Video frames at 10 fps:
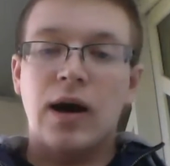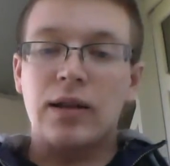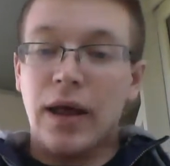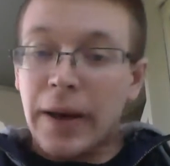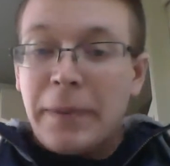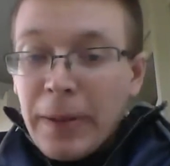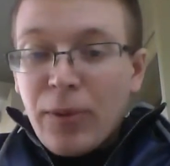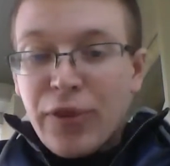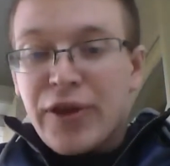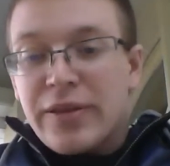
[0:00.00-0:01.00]
A lot of
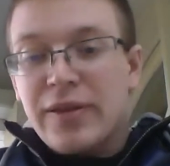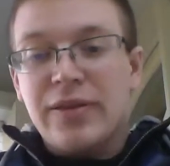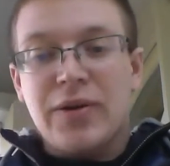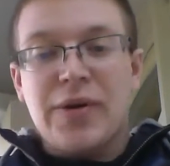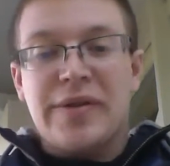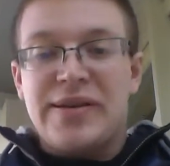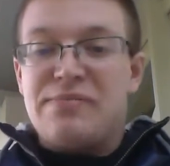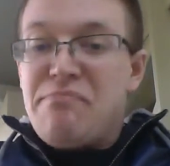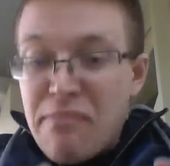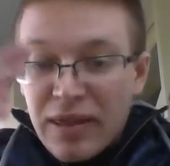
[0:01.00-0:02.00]
people think that there are these
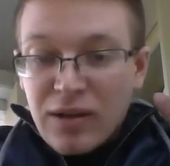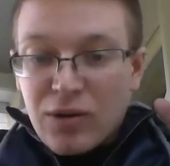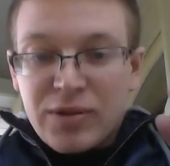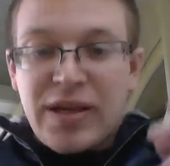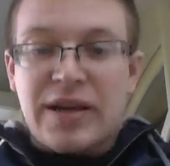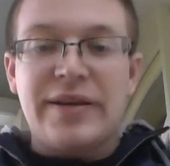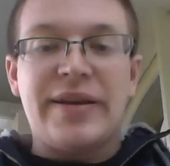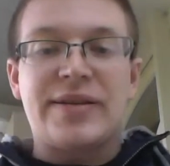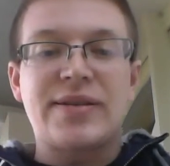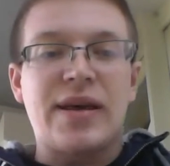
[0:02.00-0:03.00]
mythical
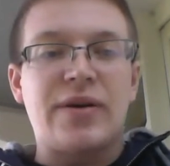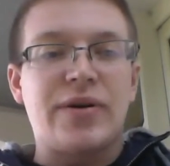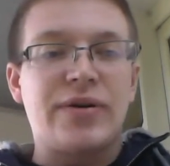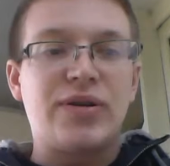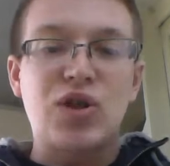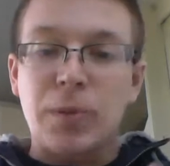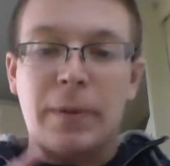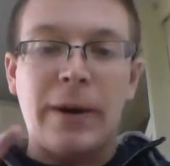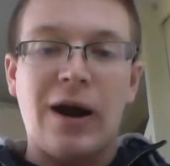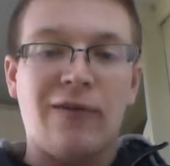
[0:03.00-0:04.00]
techniques that are
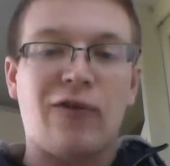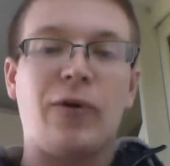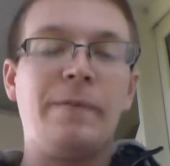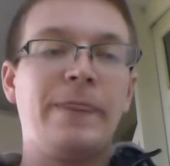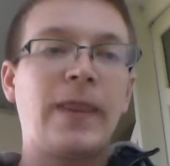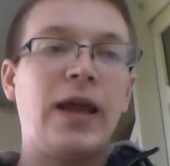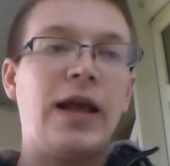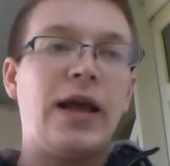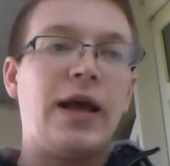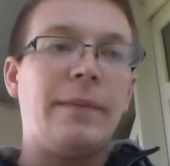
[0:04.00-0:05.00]
super powerful,
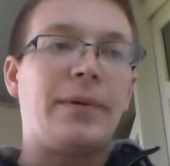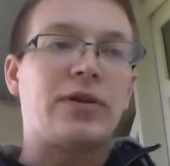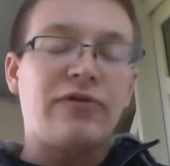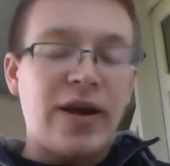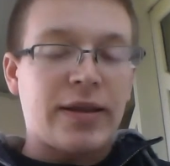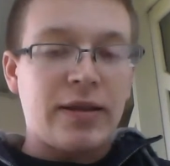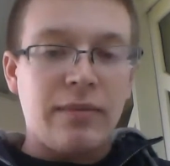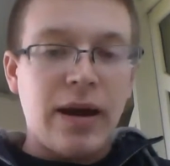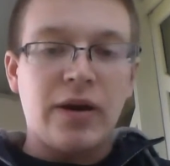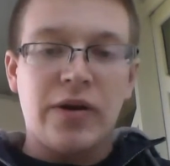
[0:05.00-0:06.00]
but the fact of
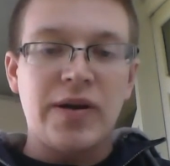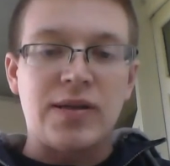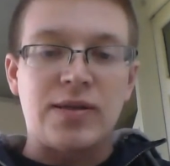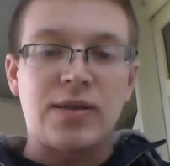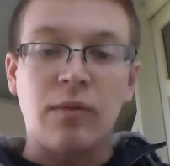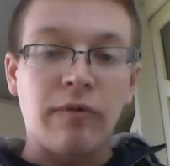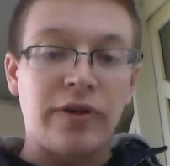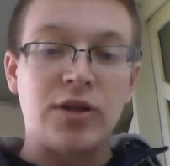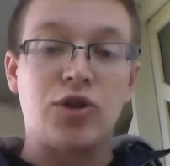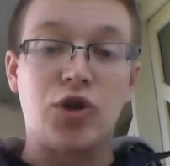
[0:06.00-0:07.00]
the matter is some of
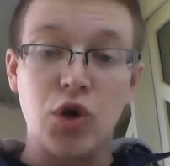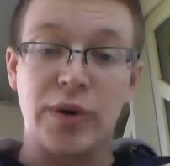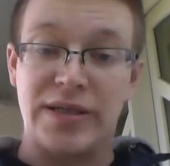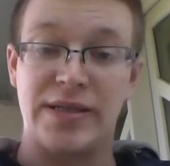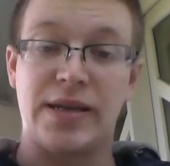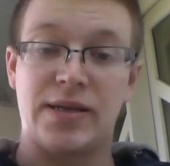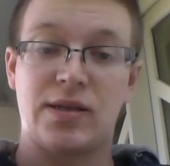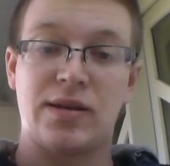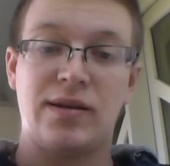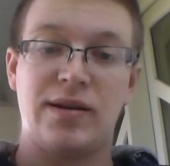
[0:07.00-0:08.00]
these do
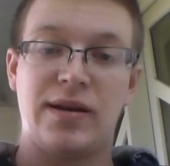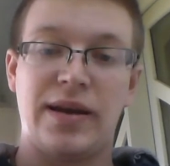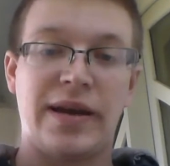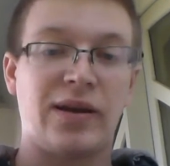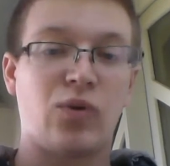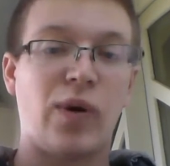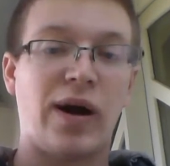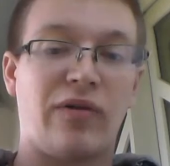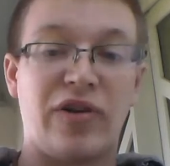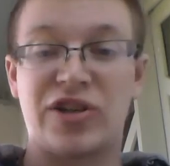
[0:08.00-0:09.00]
exist. And
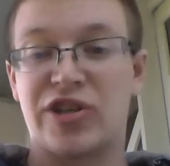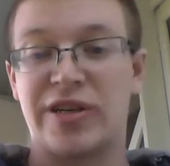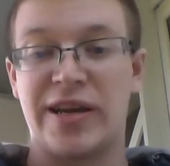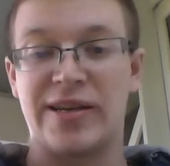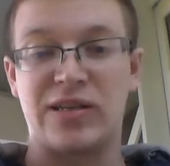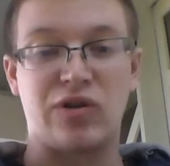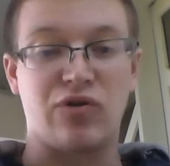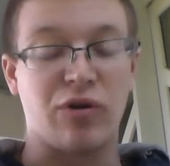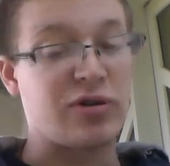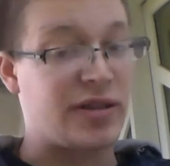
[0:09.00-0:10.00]
fiction has
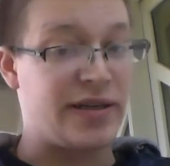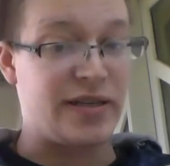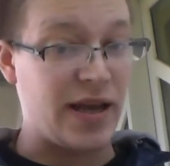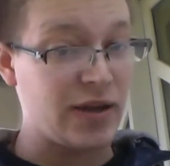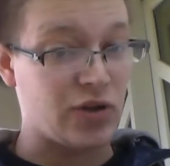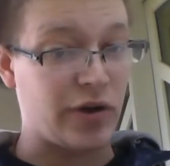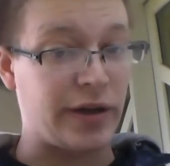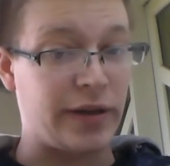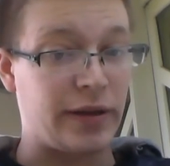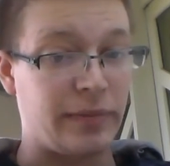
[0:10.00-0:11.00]
grossly
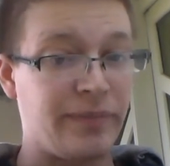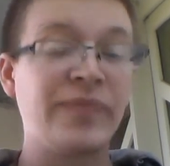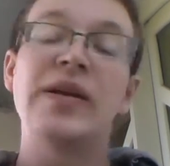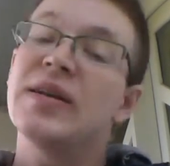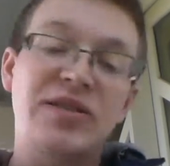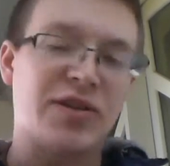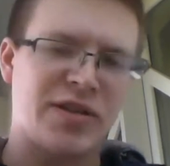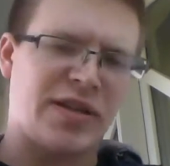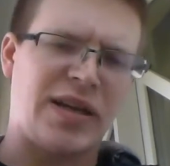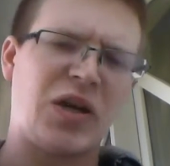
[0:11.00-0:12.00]
exaggerated them, such
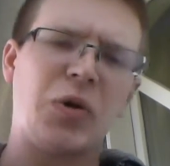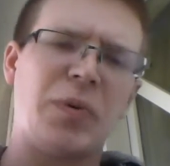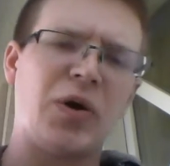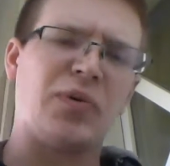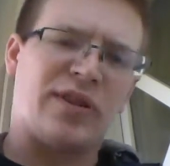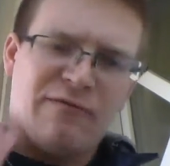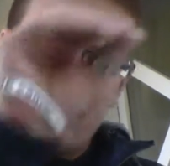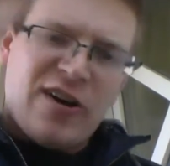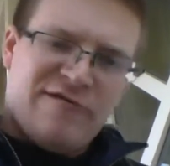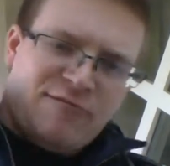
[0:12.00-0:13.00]
as in Kill Bill with the
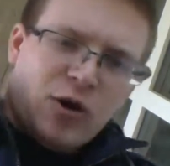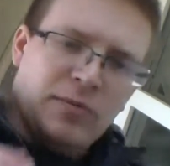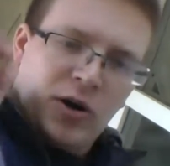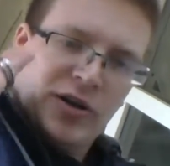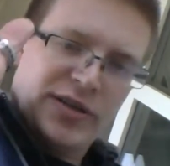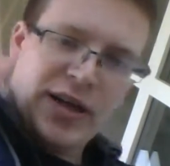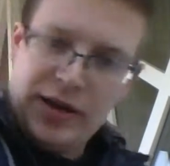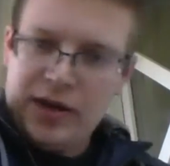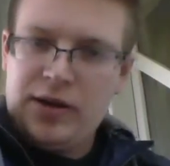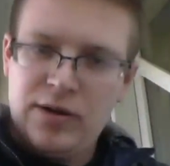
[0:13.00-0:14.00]
5-palm heart
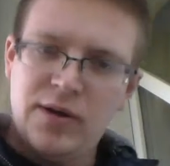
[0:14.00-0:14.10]
technique,